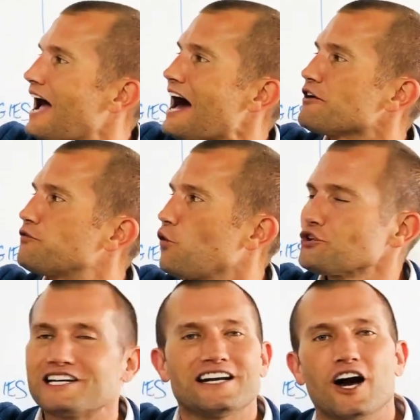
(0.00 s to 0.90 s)
out of
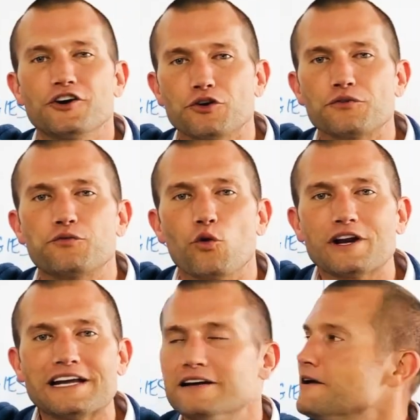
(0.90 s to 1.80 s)

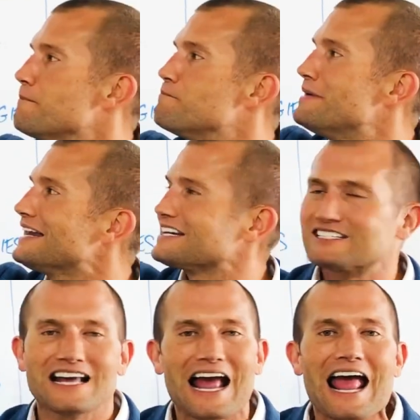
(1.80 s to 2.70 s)
1,440
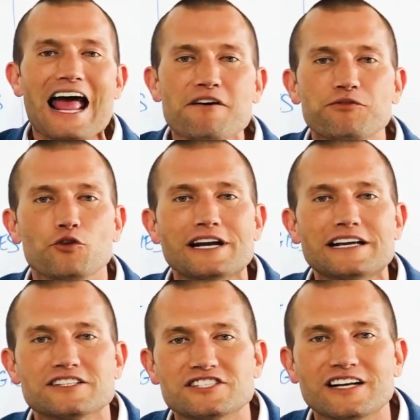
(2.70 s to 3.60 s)
minutes every
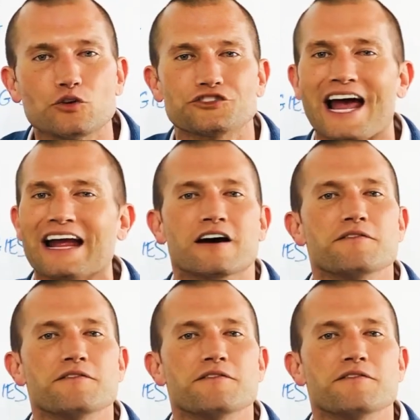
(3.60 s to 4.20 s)
single day,